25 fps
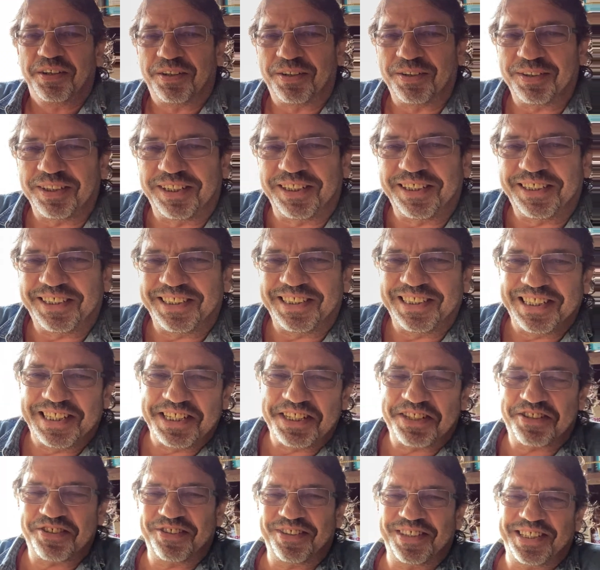a lot
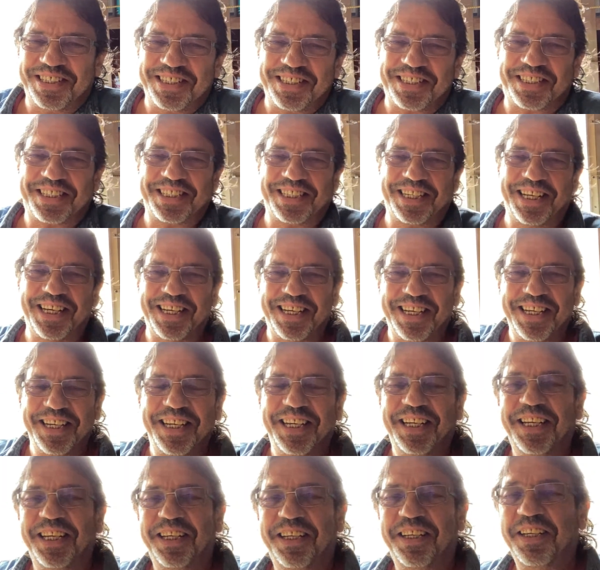nicer it is today.
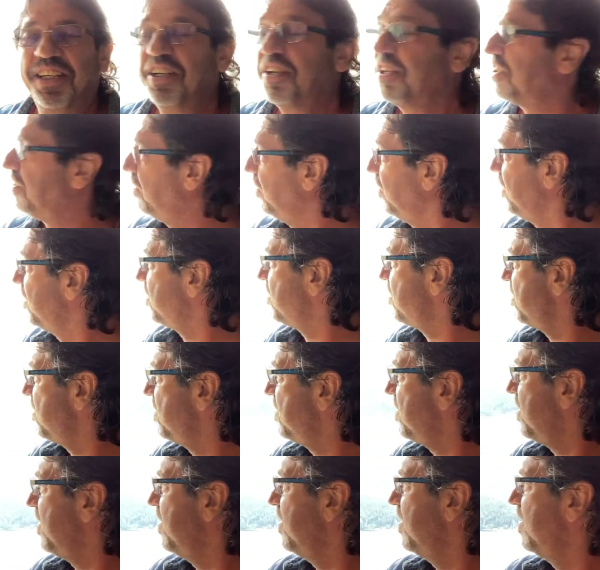You know, this
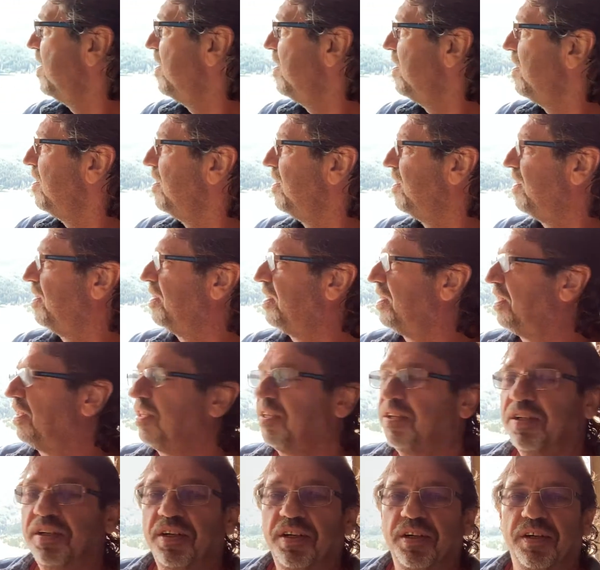is the
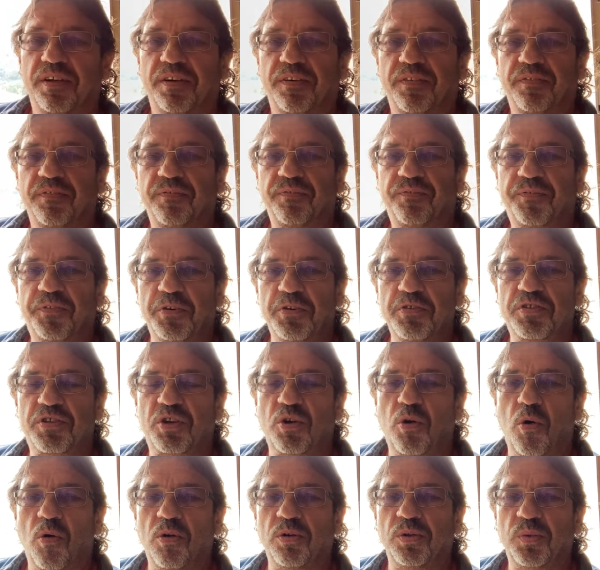first
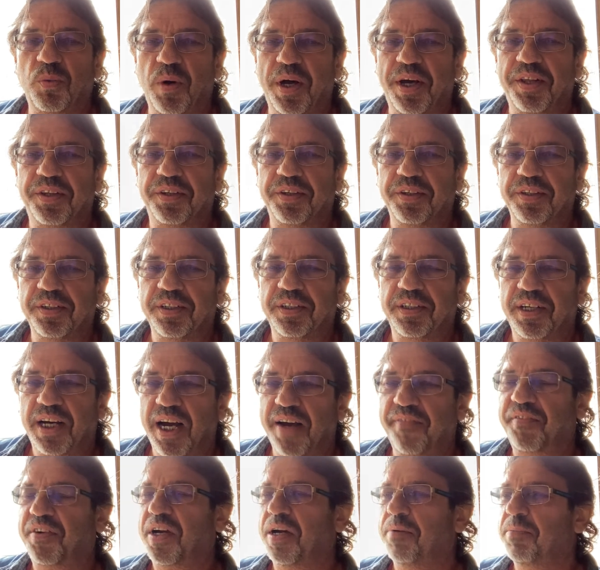cold weather
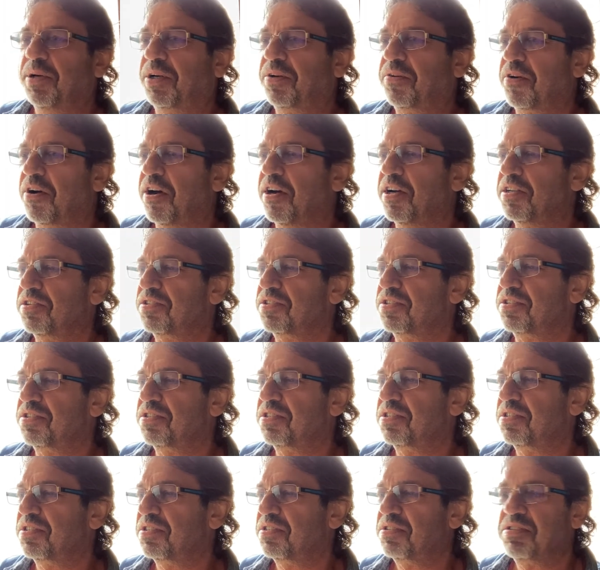I've come
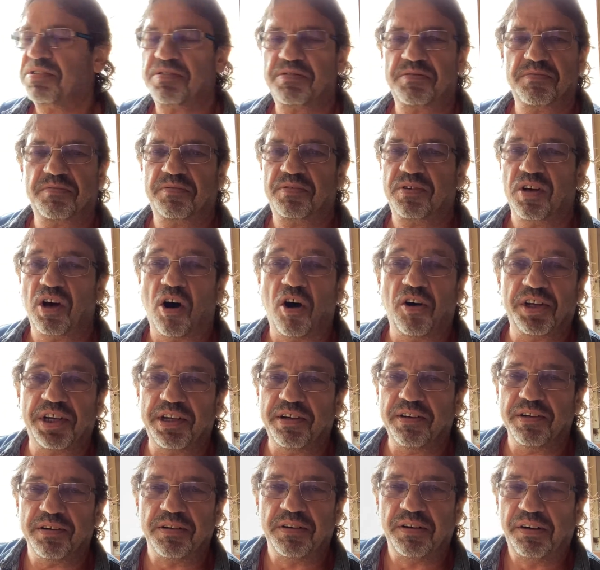across all
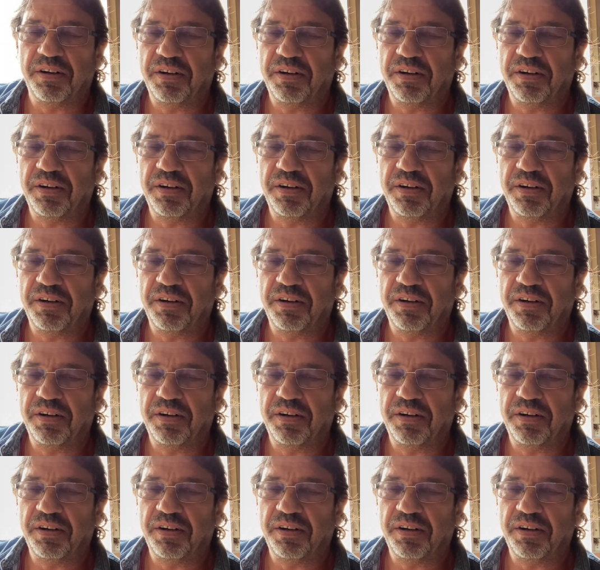year.